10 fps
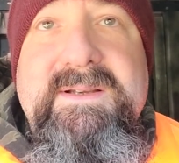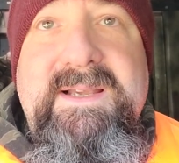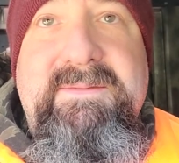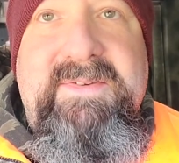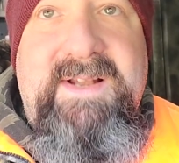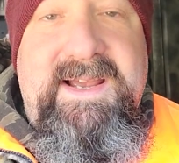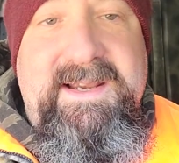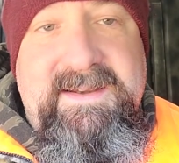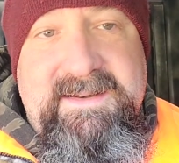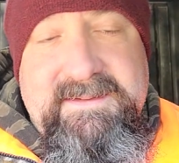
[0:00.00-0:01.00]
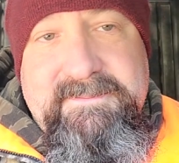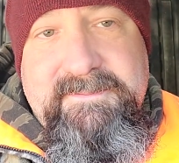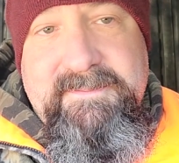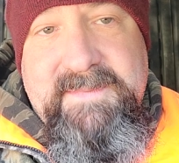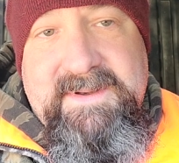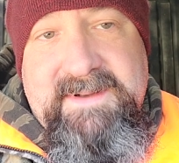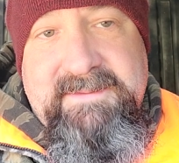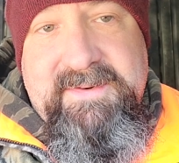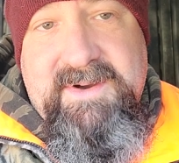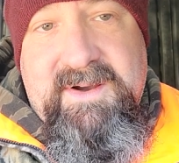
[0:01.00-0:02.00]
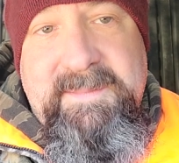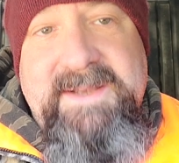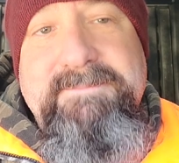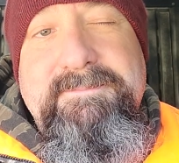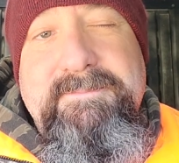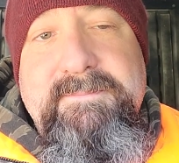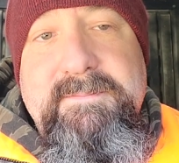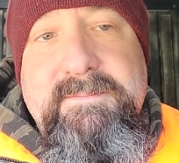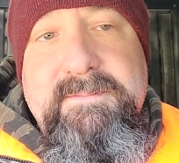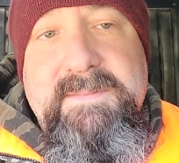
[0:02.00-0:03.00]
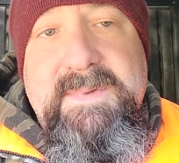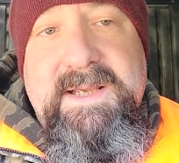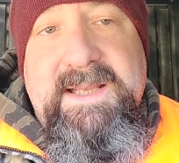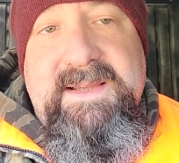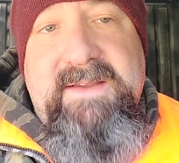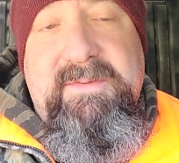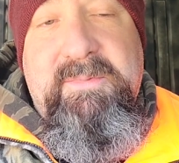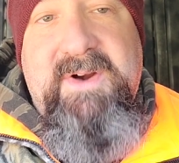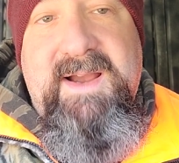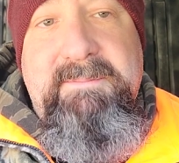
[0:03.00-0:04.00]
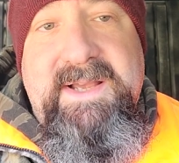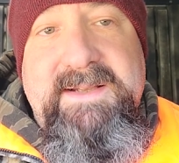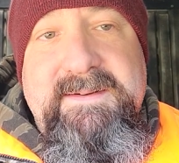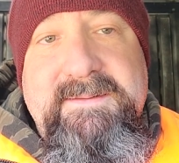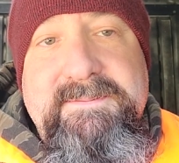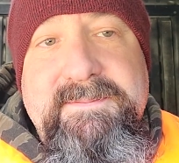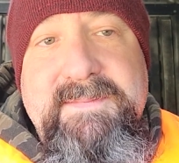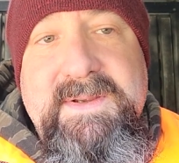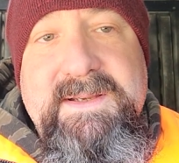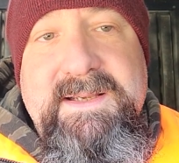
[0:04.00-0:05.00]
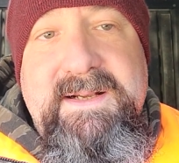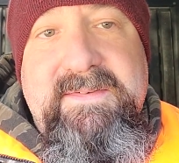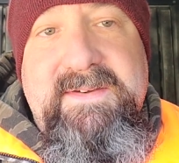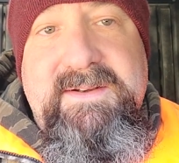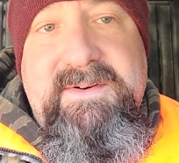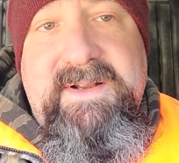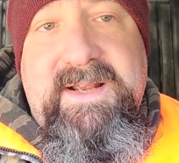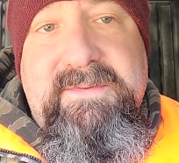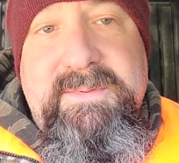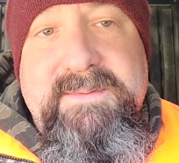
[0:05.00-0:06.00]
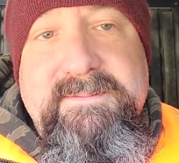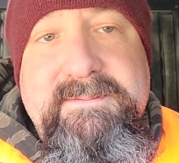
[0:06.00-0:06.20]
Give us a like. Leave us a comment. Hit that subscribe button, and I'll see you on the next one.